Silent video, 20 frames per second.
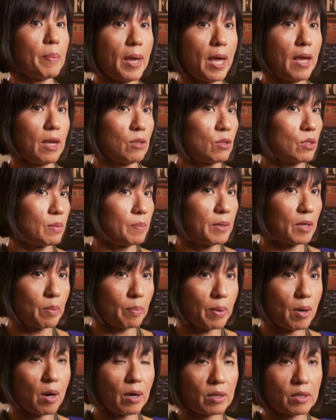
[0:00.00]
pay to be a
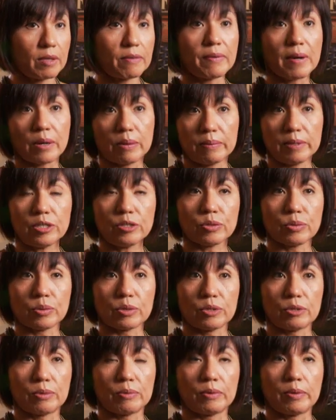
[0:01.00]
part of our
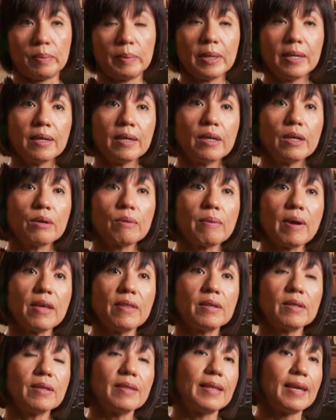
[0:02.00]
resource group,
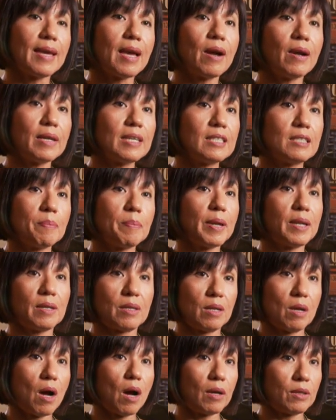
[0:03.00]
rather, they are independent
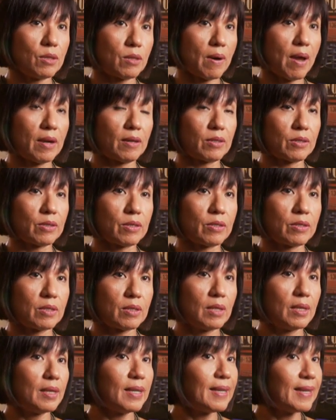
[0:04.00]
contractors.
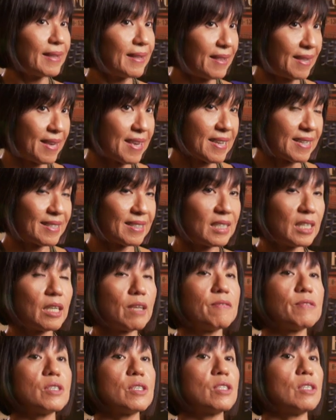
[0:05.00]
This
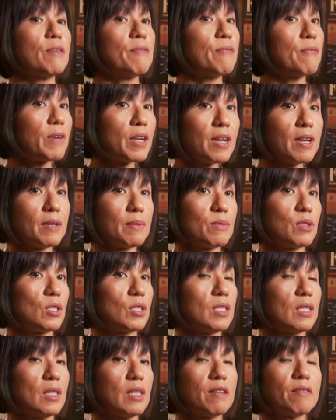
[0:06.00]
gives us the freedom to
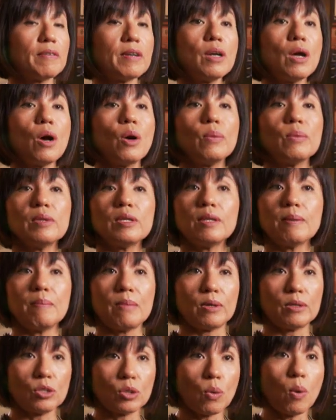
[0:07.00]
deliver only the
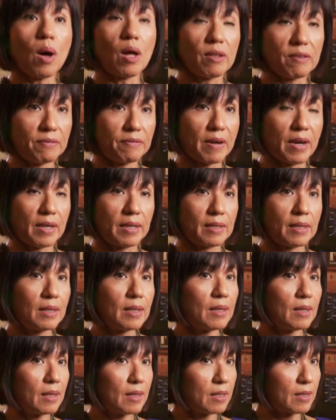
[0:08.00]
most qualified
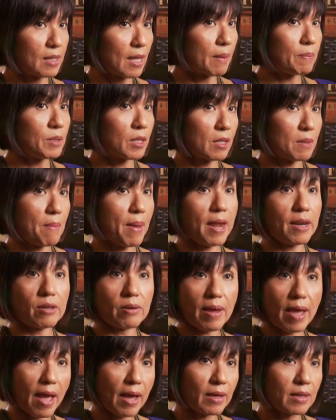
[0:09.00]
subject matter
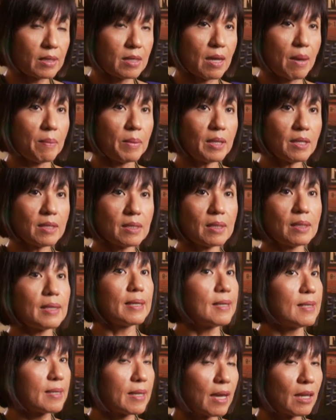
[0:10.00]
academics,
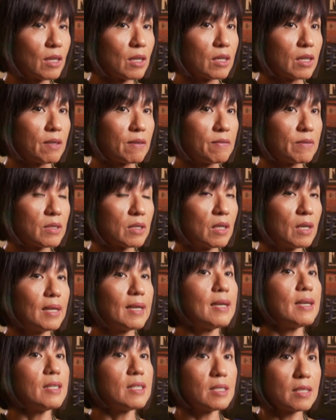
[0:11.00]
executives,
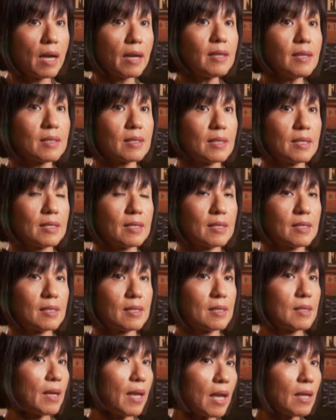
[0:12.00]

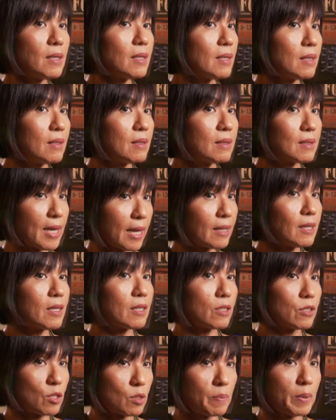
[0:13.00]
scientists, and
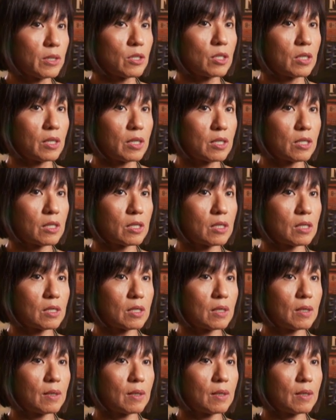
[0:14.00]
technical specialists.